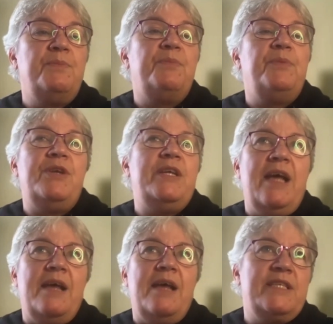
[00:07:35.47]
betrayed
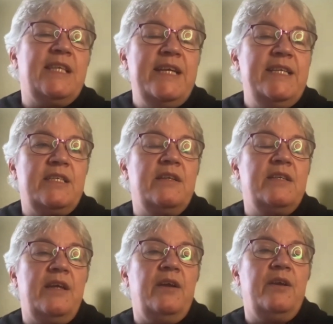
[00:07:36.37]
the slightest
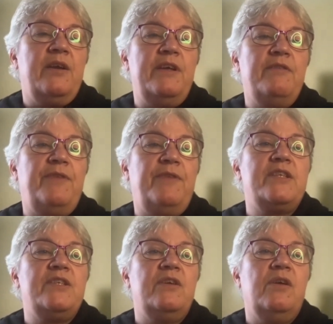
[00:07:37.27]
concern about the
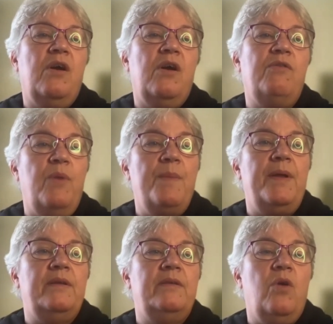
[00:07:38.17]
effect of
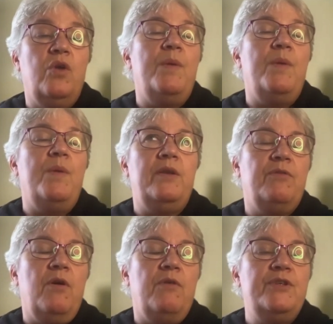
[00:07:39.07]
women
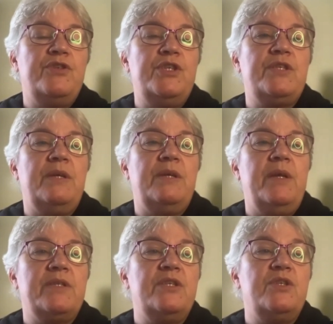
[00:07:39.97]
of introducing
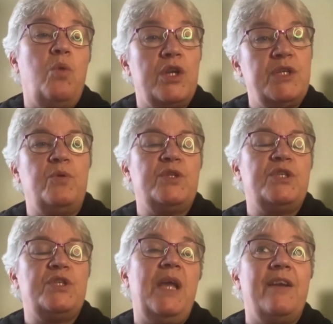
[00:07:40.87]
males into what are supposed
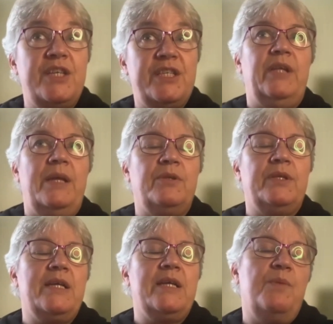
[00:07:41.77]
to be and are still labelled
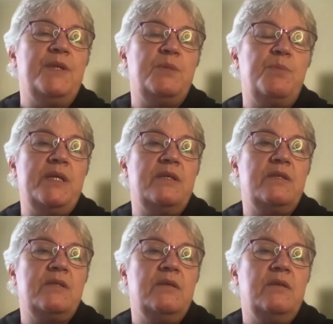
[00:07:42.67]
as women's spaces.